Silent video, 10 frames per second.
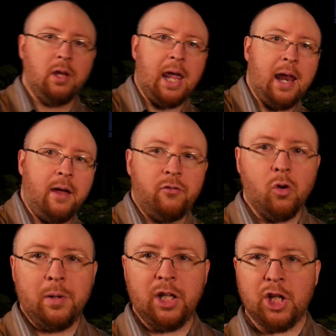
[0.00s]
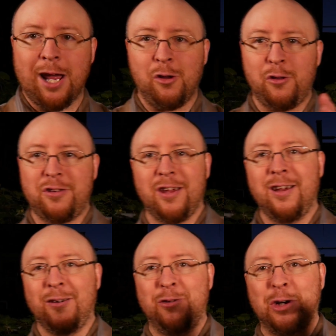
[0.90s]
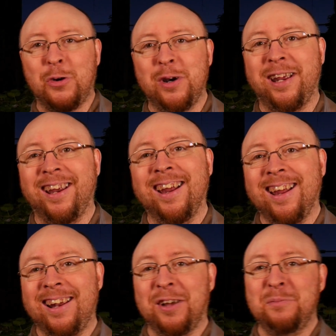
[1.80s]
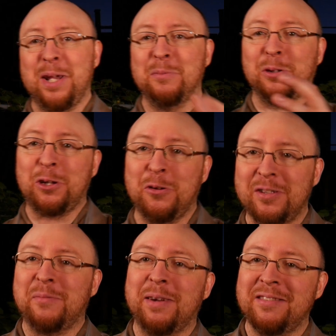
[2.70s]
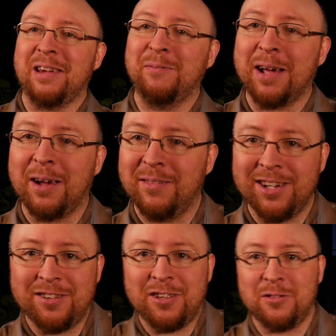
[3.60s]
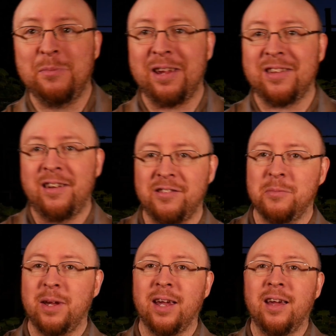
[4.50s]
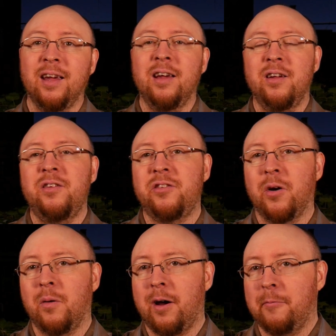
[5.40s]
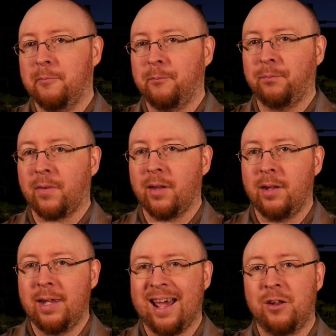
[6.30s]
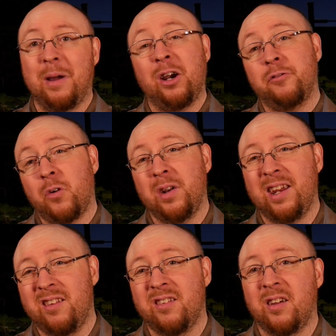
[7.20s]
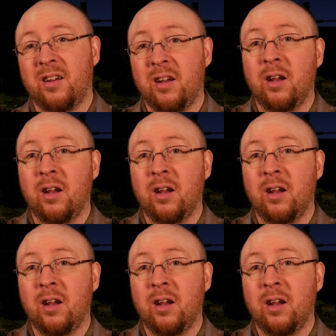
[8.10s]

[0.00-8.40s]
you can't have so many channels of recording and not be able to use them at the same time. It just doesn't make sense to me. So, yeah, the microphone needs a